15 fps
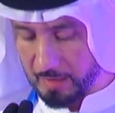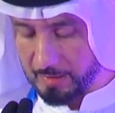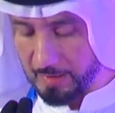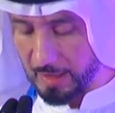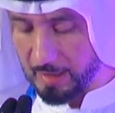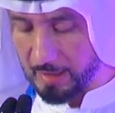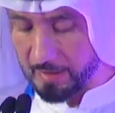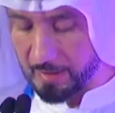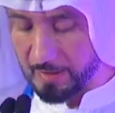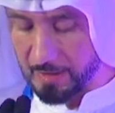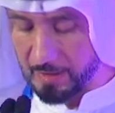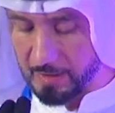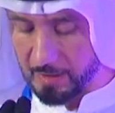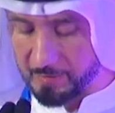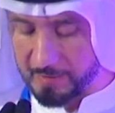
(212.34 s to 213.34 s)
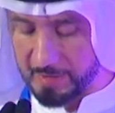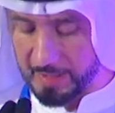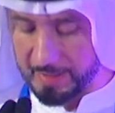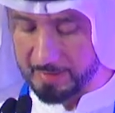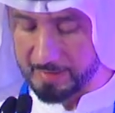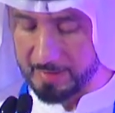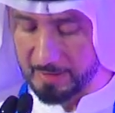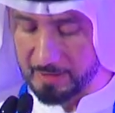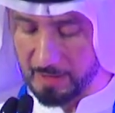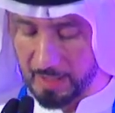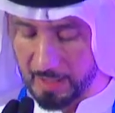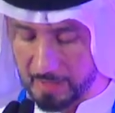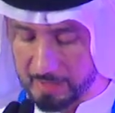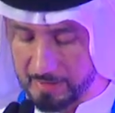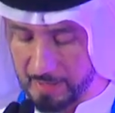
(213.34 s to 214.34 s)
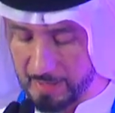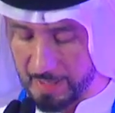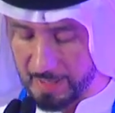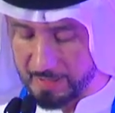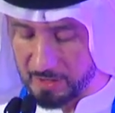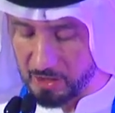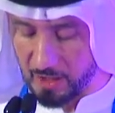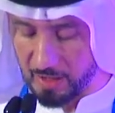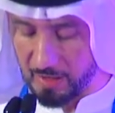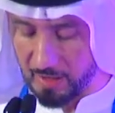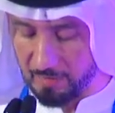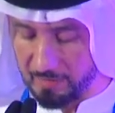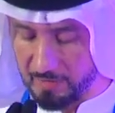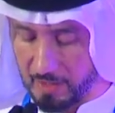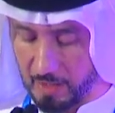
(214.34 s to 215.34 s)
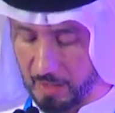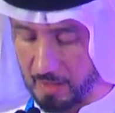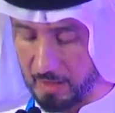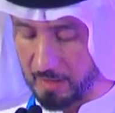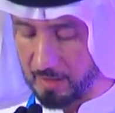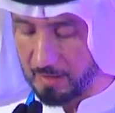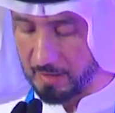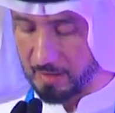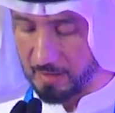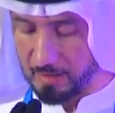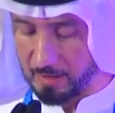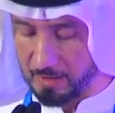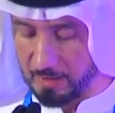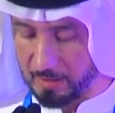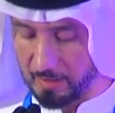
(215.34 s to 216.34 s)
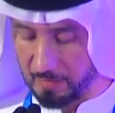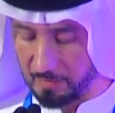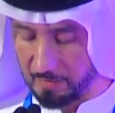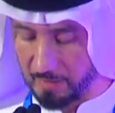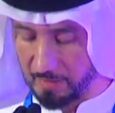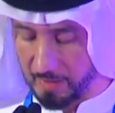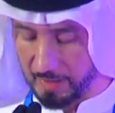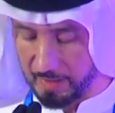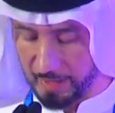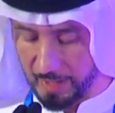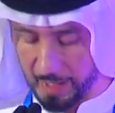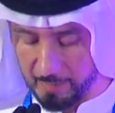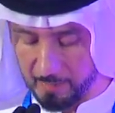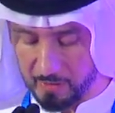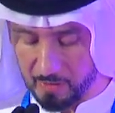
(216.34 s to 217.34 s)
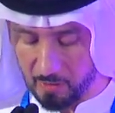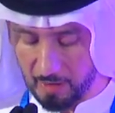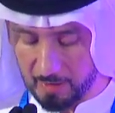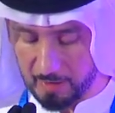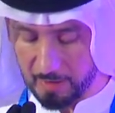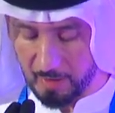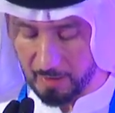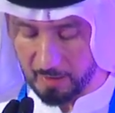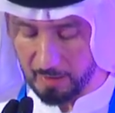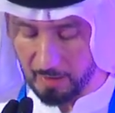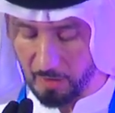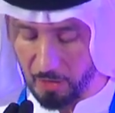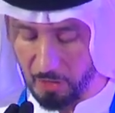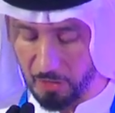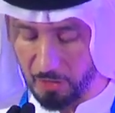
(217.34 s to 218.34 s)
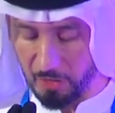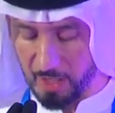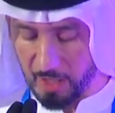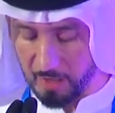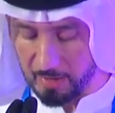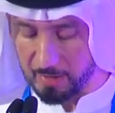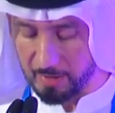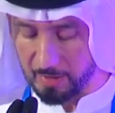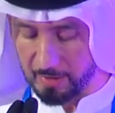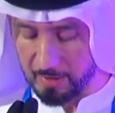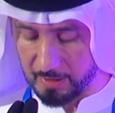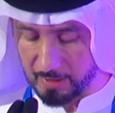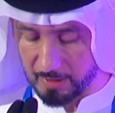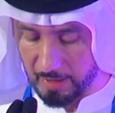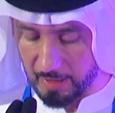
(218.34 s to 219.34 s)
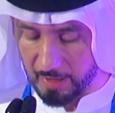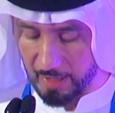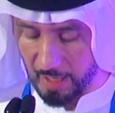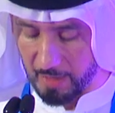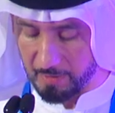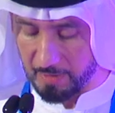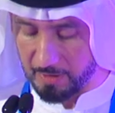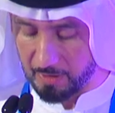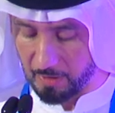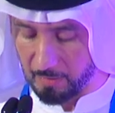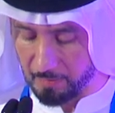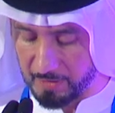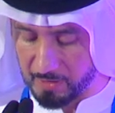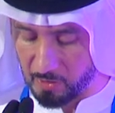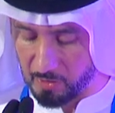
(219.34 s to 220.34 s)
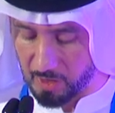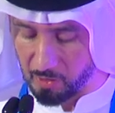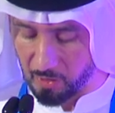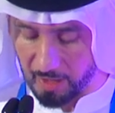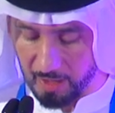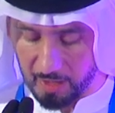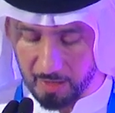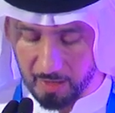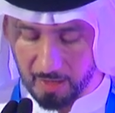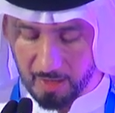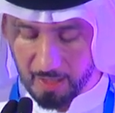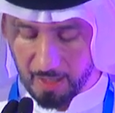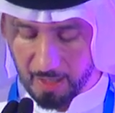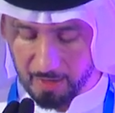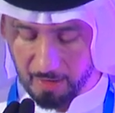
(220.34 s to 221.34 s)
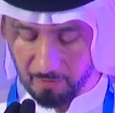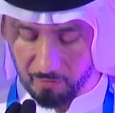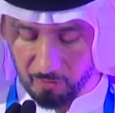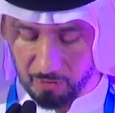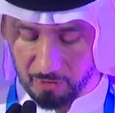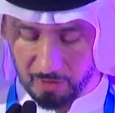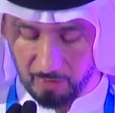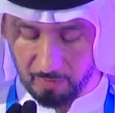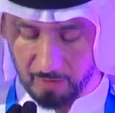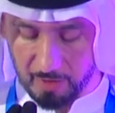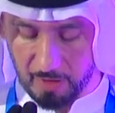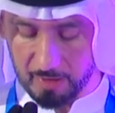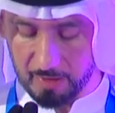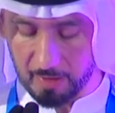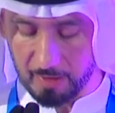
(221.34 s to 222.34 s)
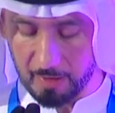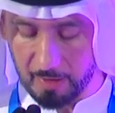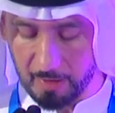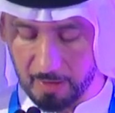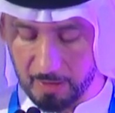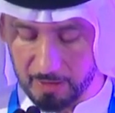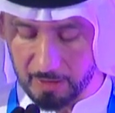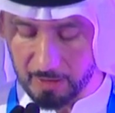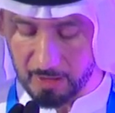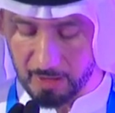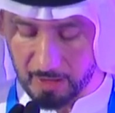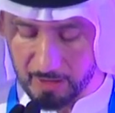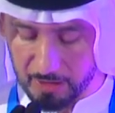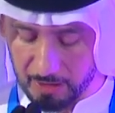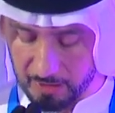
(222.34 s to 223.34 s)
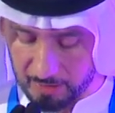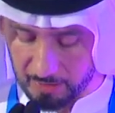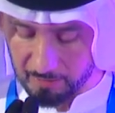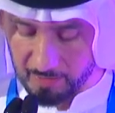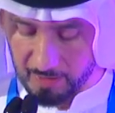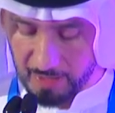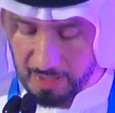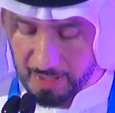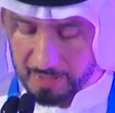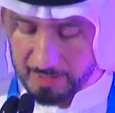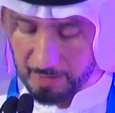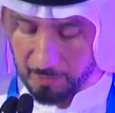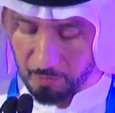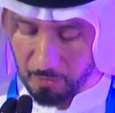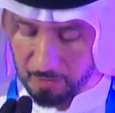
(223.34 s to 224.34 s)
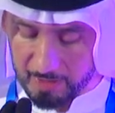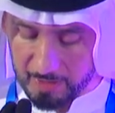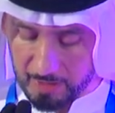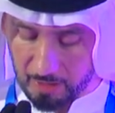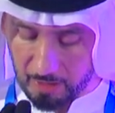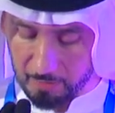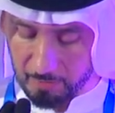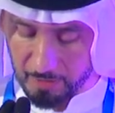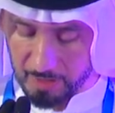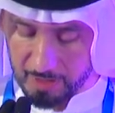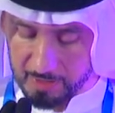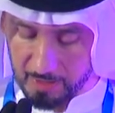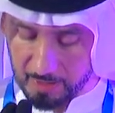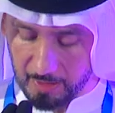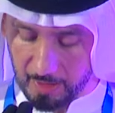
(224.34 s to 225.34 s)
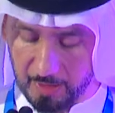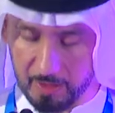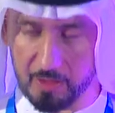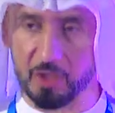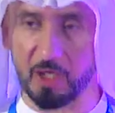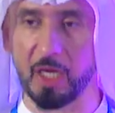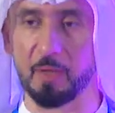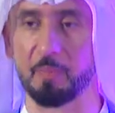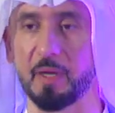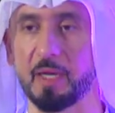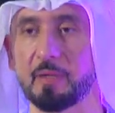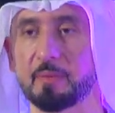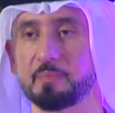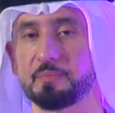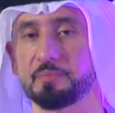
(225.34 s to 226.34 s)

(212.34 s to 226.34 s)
Tailored initiatives such as the Next Gen FDI initiative that aims to attract 300 digitally enabled companies to the UAE, and the Future 100 initiative supporting companies that are shaping